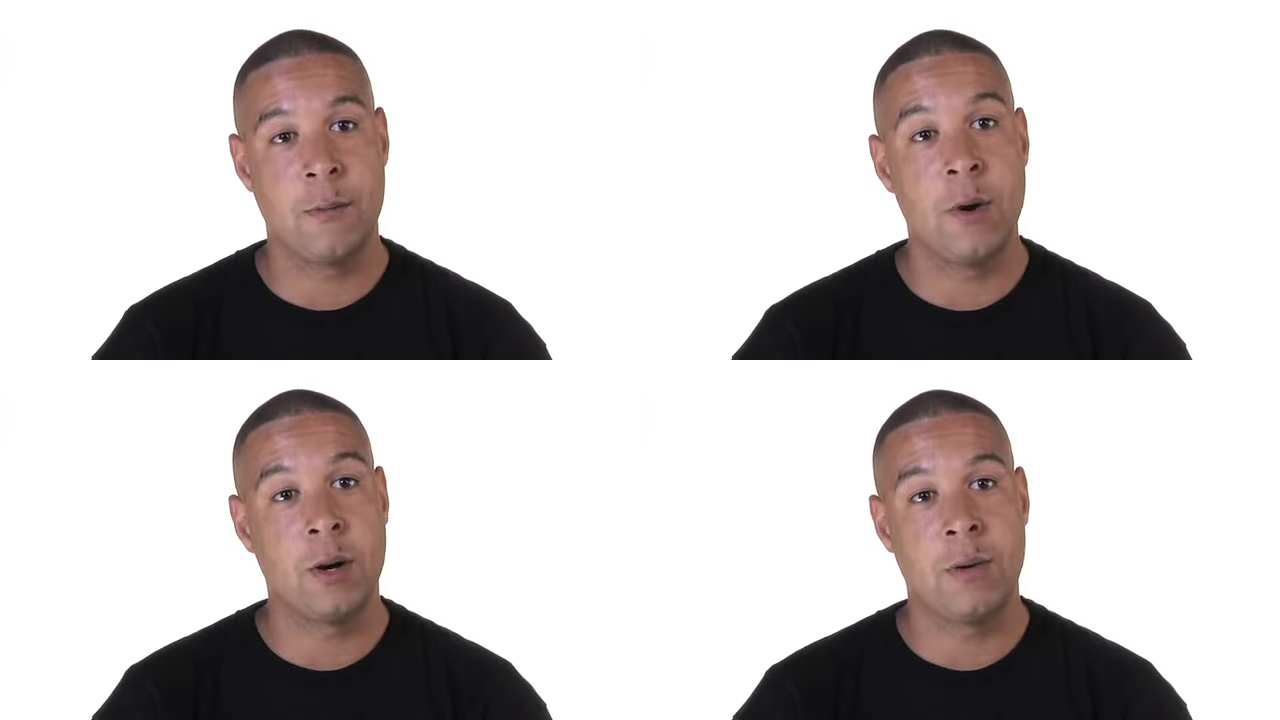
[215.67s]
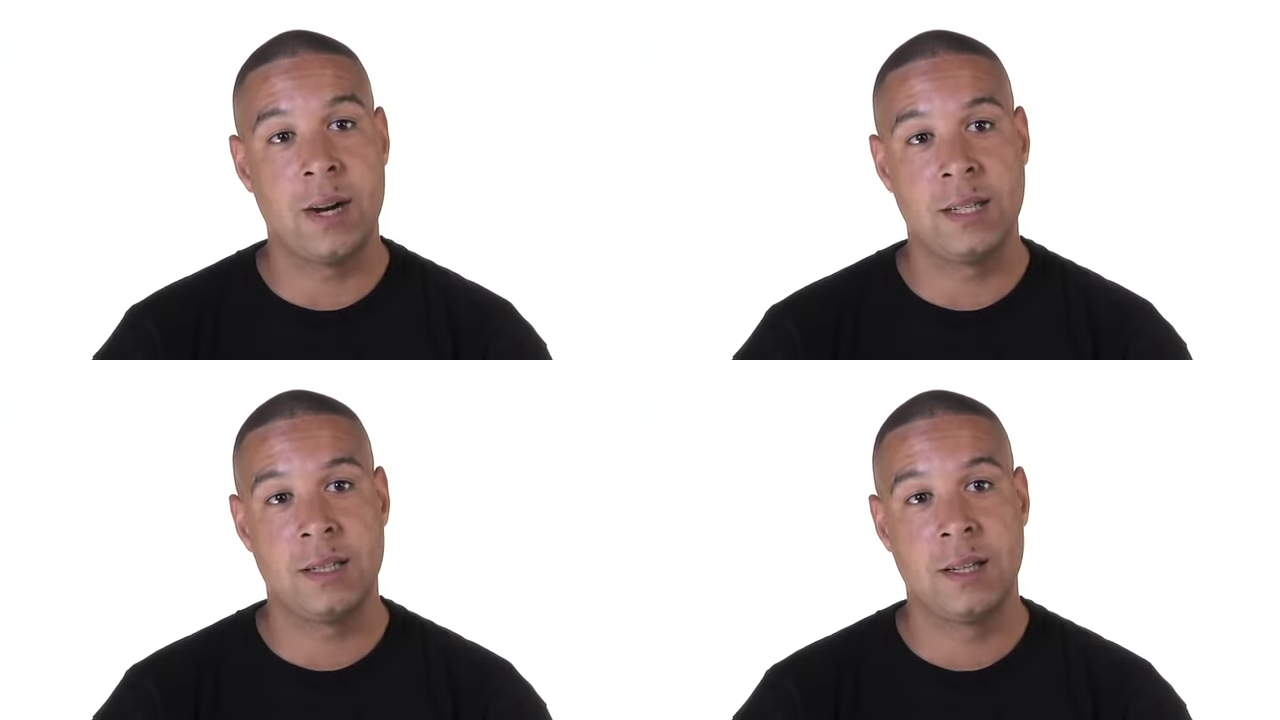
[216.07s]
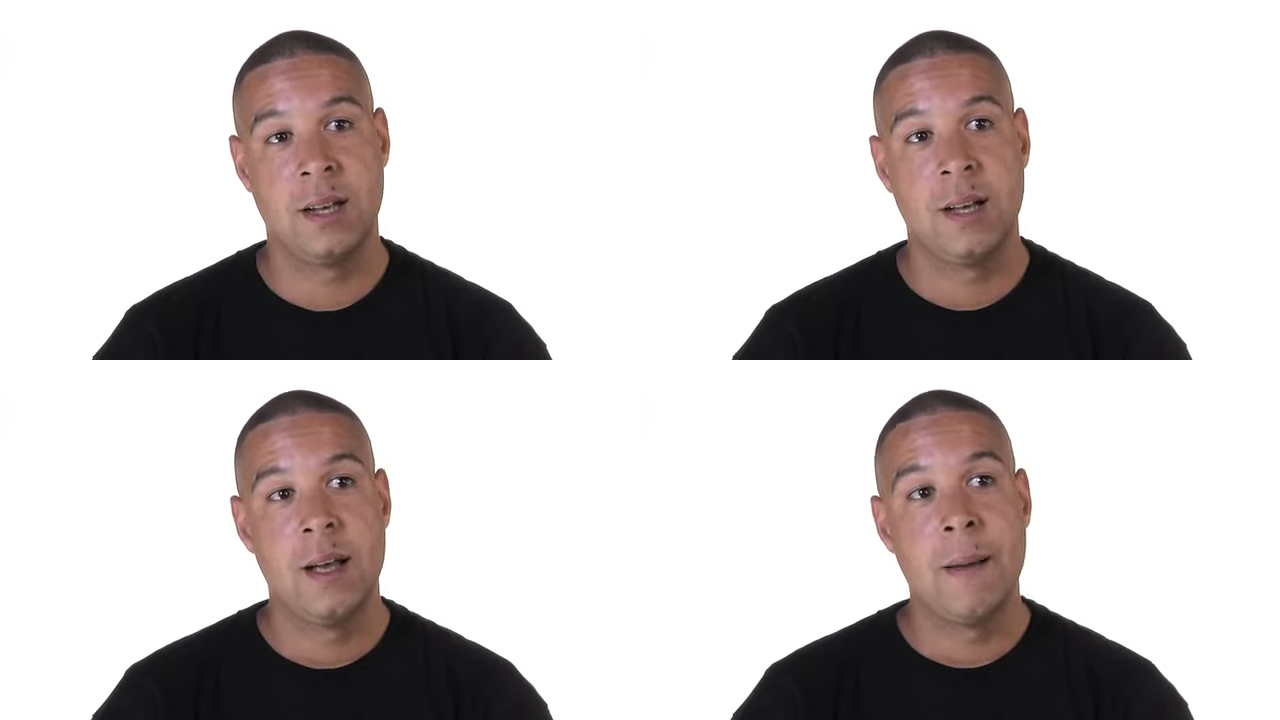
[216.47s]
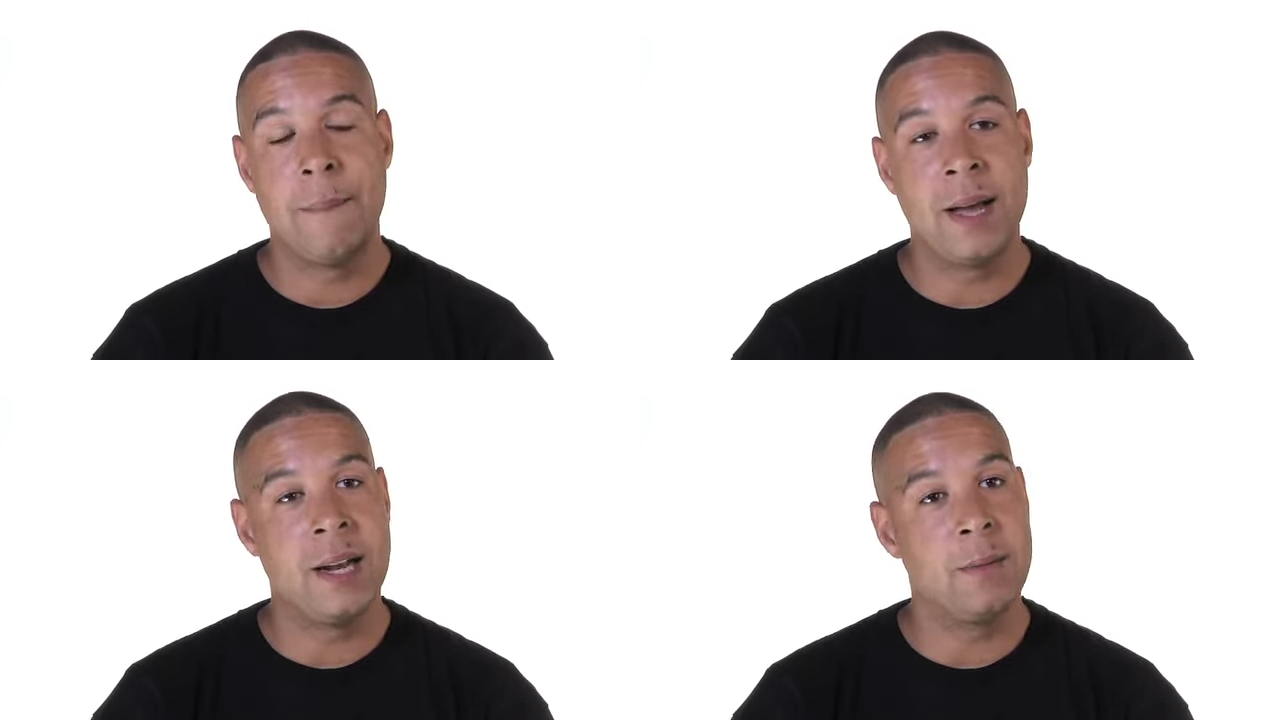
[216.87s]
work-wise
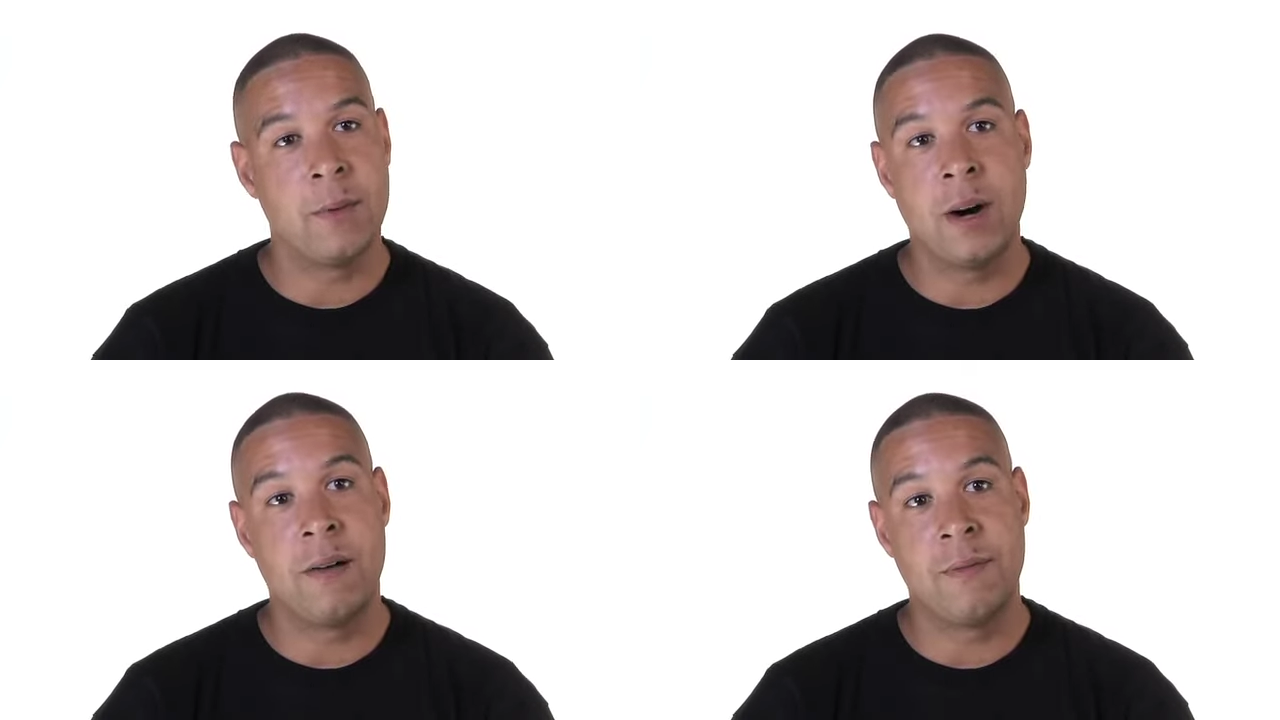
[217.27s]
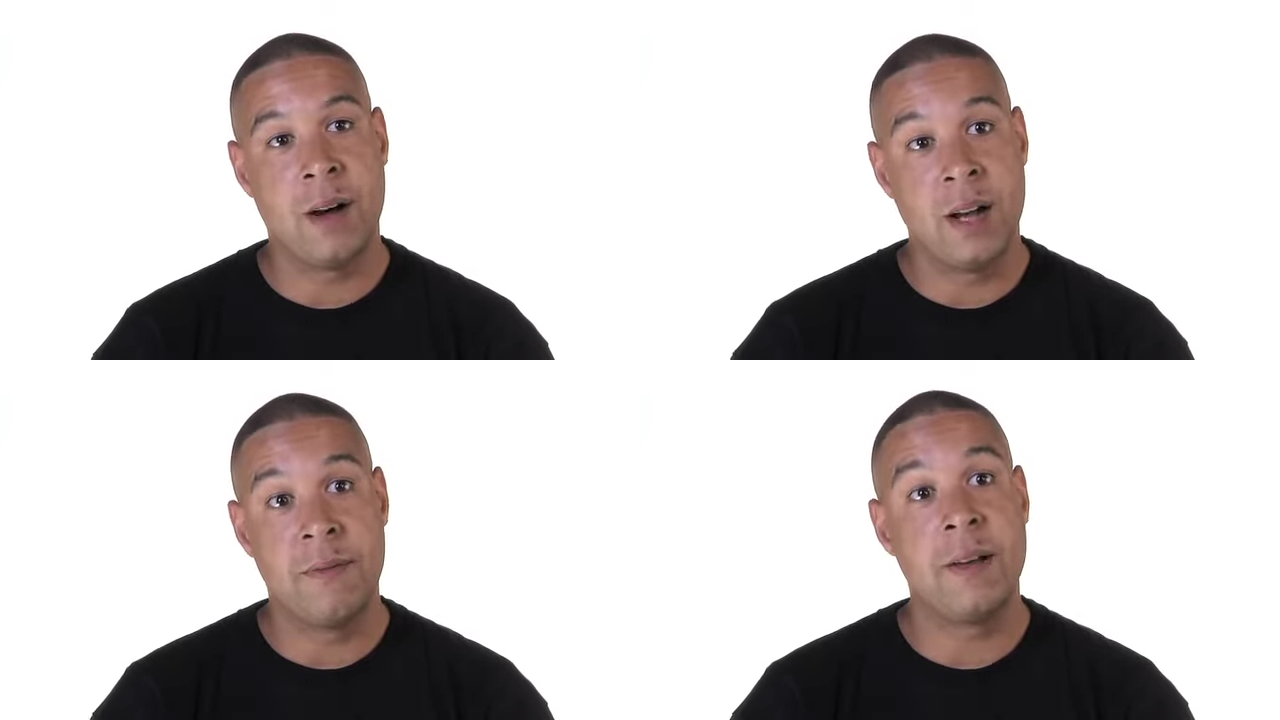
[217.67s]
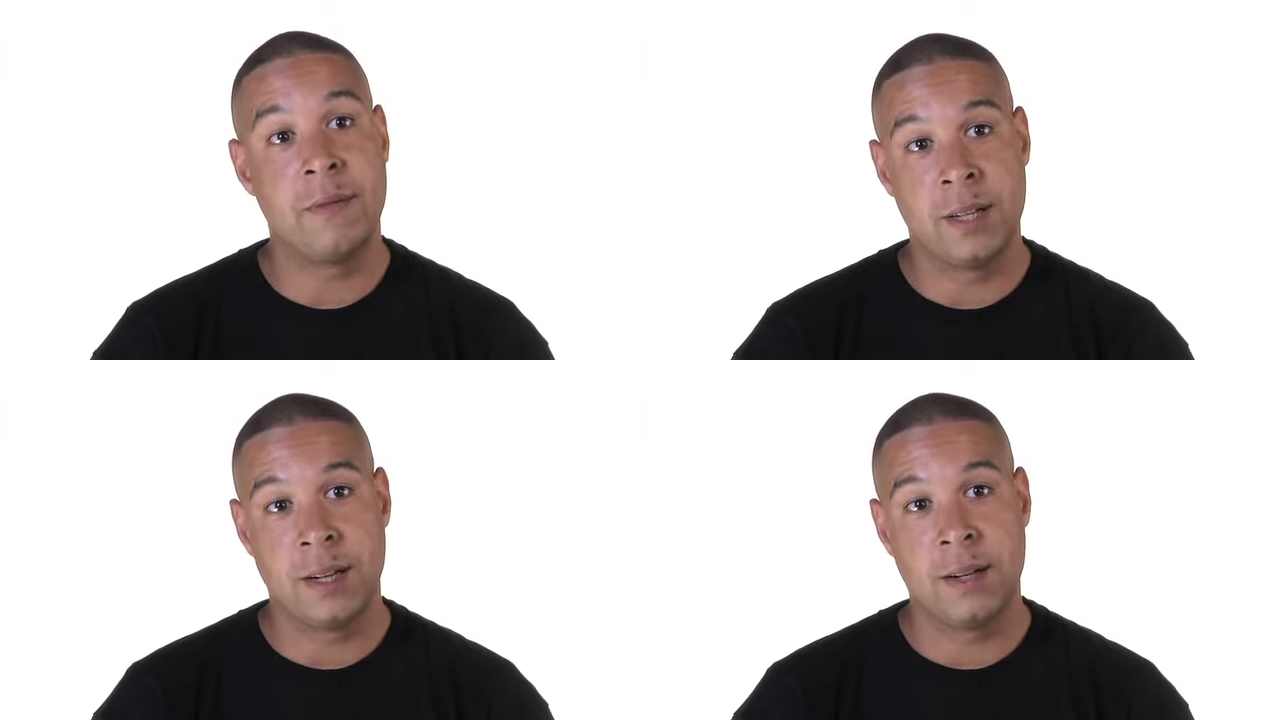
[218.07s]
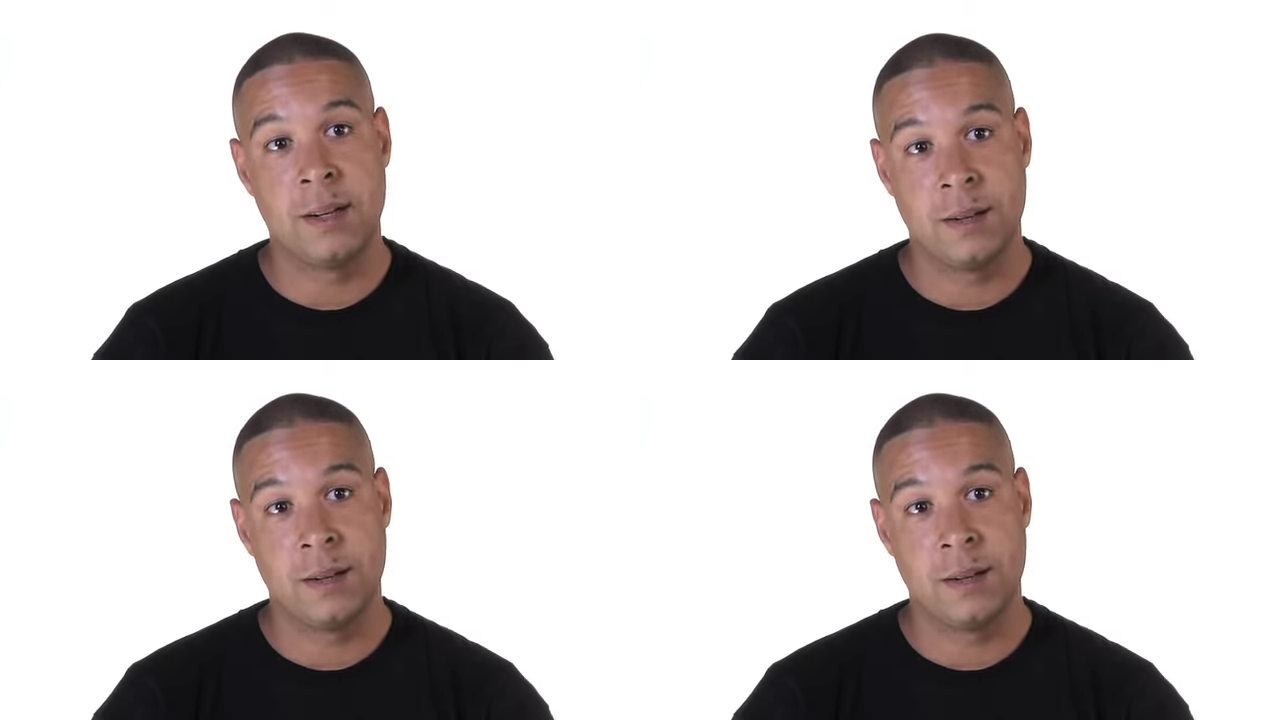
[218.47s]
better than what I have ever done,